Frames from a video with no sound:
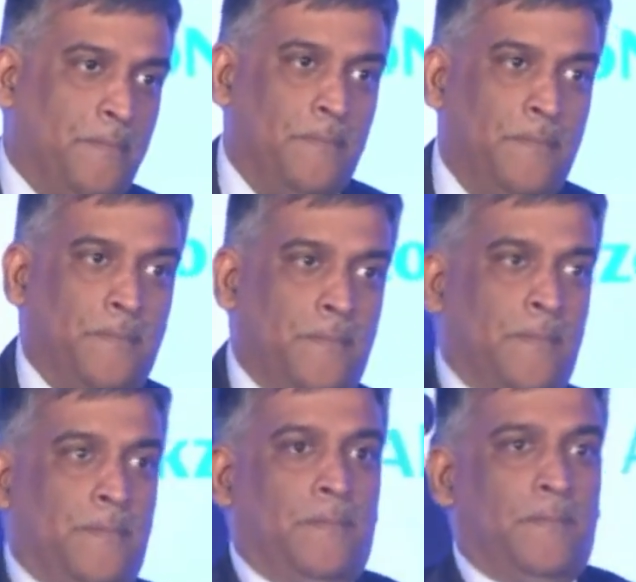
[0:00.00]
All right,
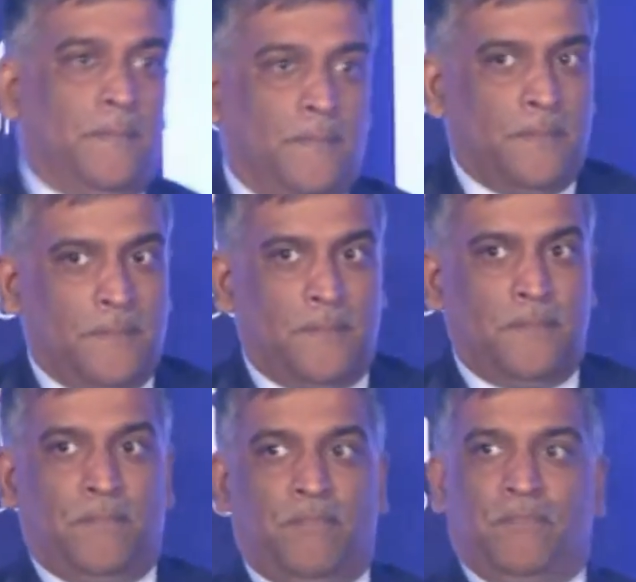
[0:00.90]
I think we're going to take one last
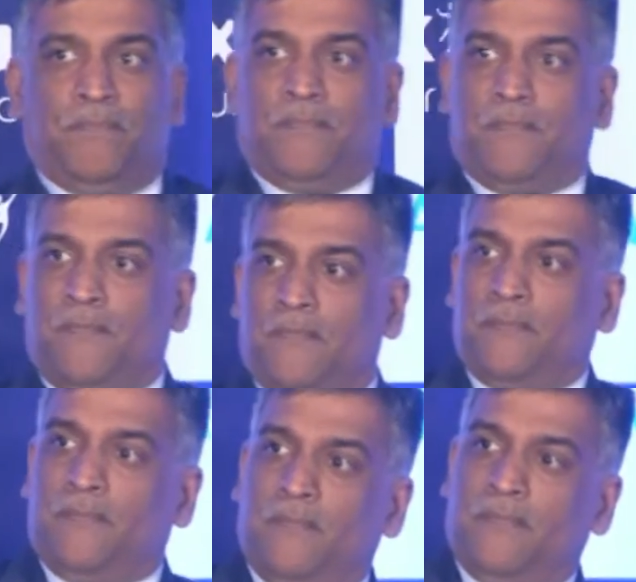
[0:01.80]
question on the other side.
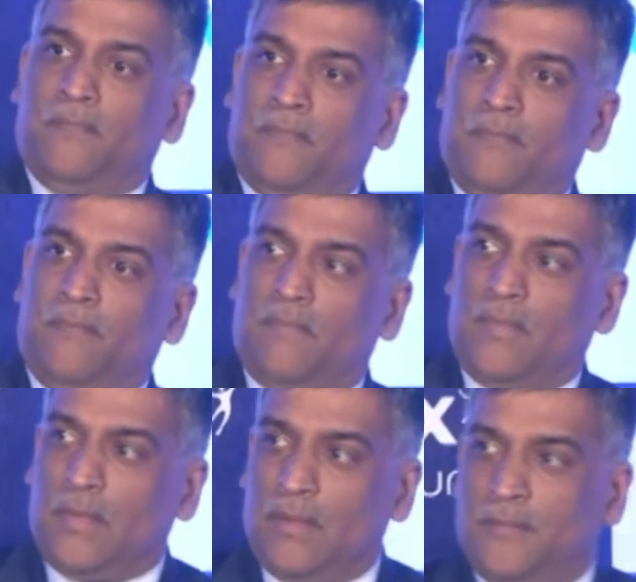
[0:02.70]
Is there anyone?
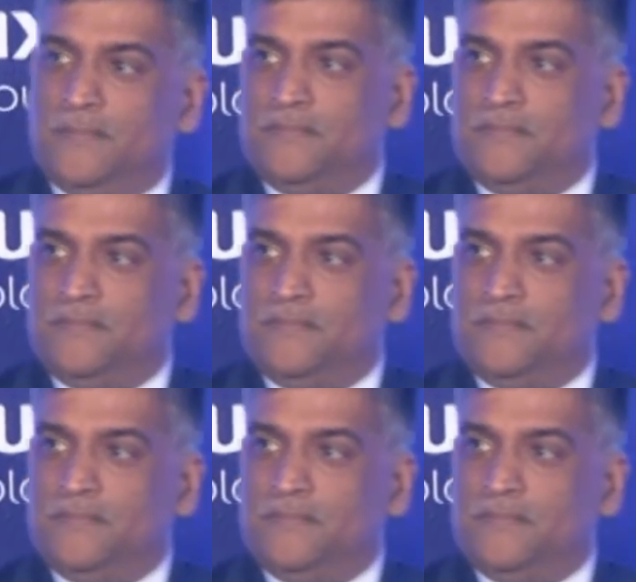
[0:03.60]
There you go.